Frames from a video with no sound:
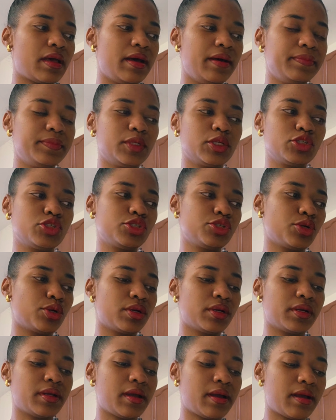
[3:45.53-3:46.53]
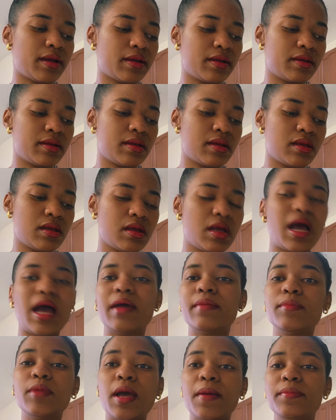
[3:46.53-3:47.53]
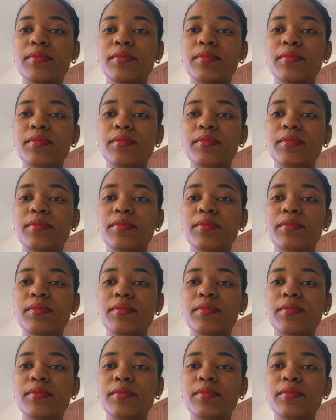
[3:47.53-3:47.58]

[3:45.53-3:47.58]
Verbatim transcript: I'm not sure. I'm